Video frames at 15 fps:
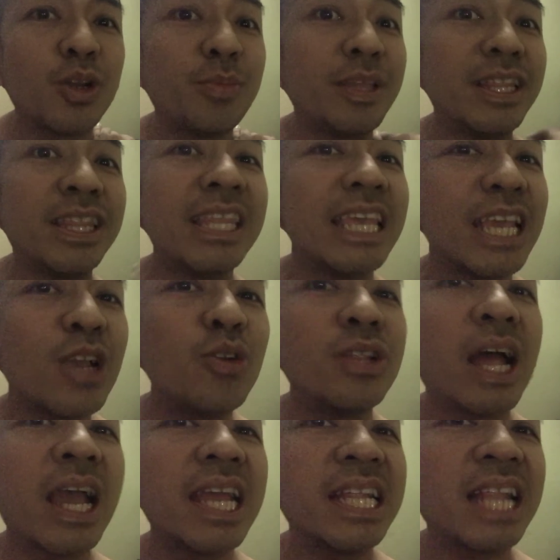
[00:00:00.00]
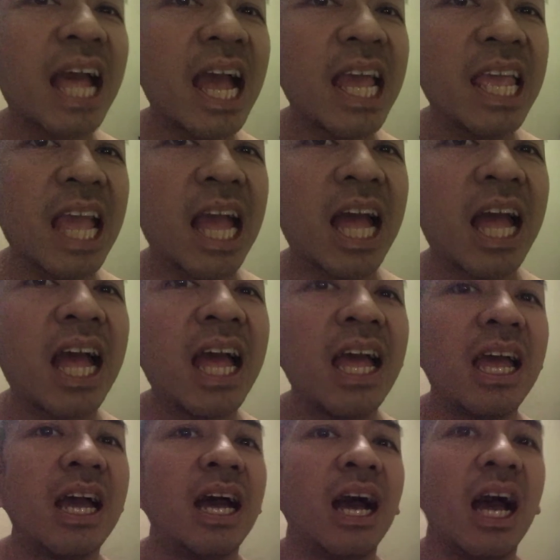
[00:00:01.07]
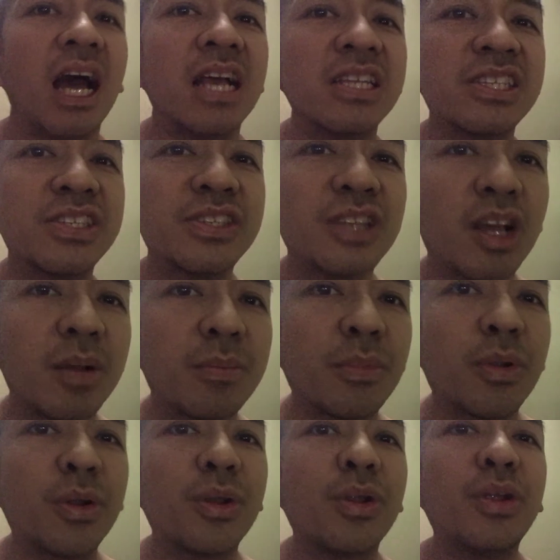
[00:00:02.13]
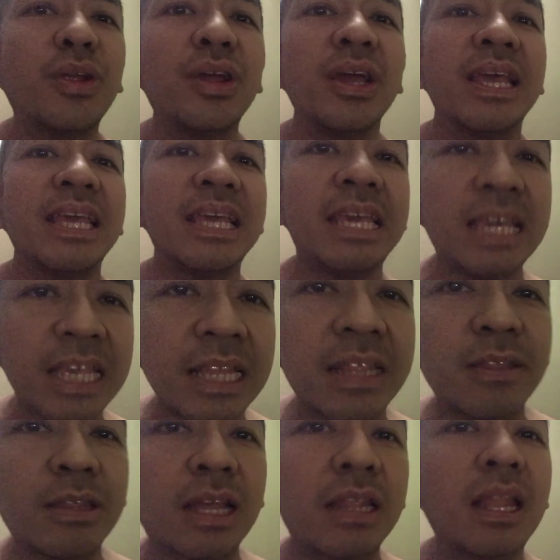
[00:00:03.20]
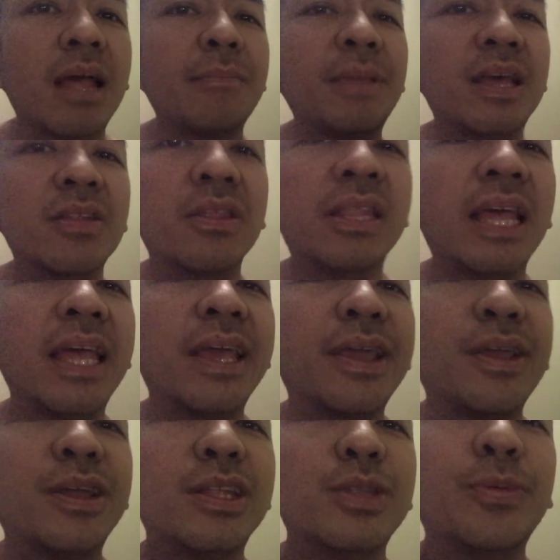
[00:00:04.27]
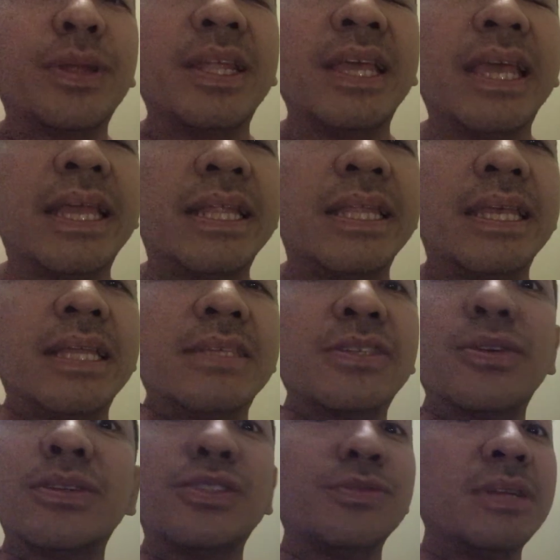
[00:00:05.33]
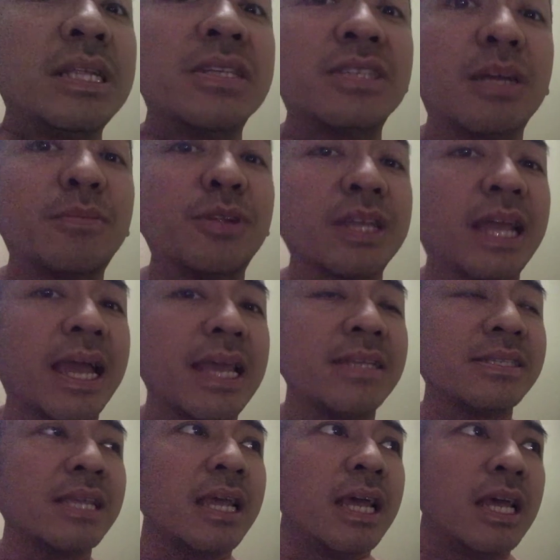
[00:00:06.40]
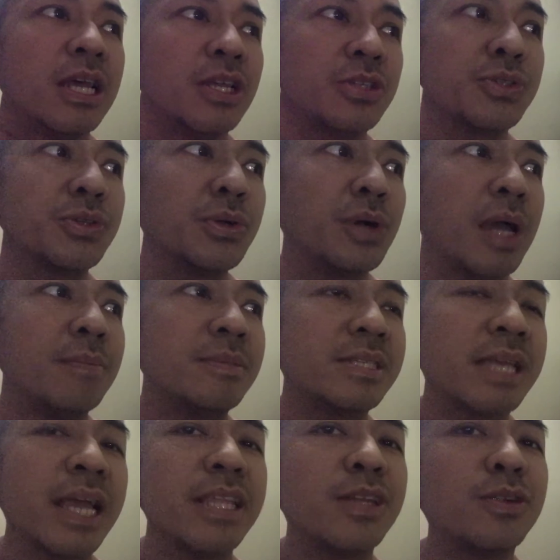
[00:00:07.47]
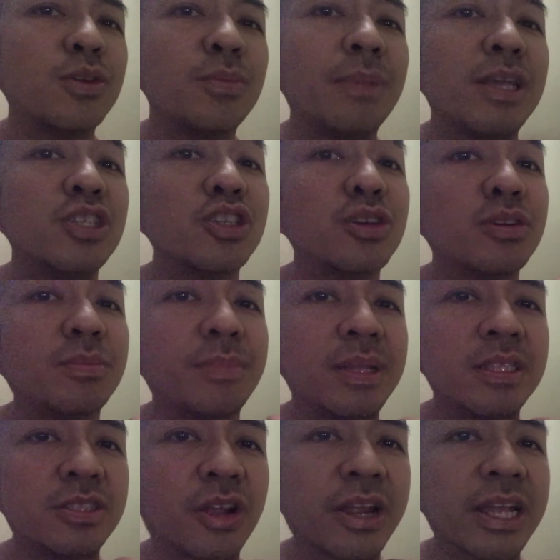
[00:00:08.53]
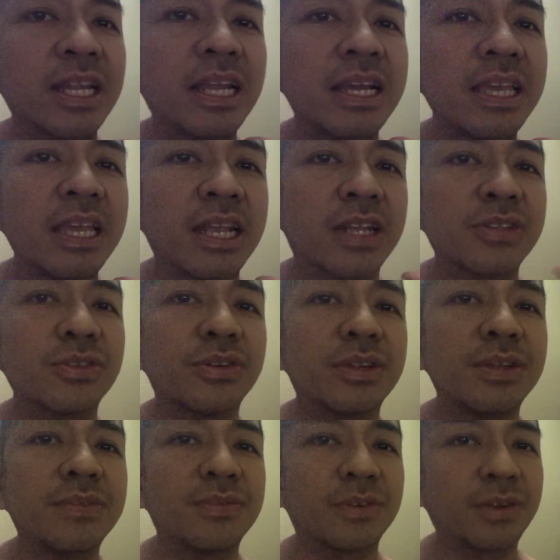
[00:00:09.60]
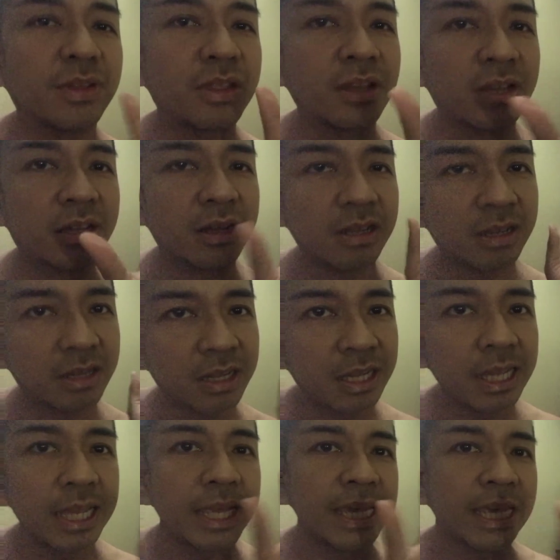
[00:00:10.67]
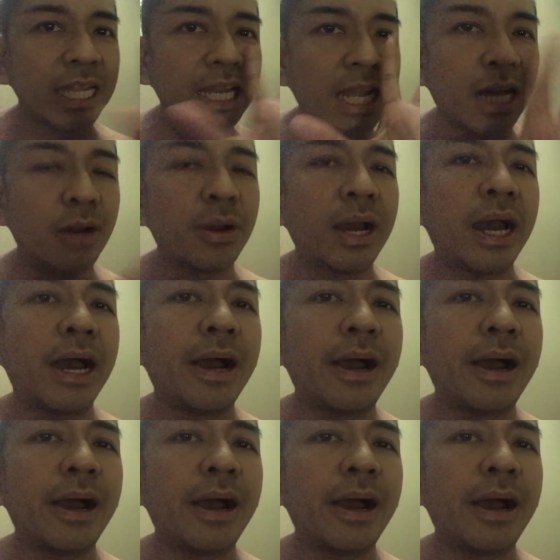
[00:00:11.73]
Hindi ko na kinaya ang summer heat that na meron tayo ngayon 2018, so it's really summer, guys. So I'm inside the room, medyo dark lang here, sorry for the ilaw.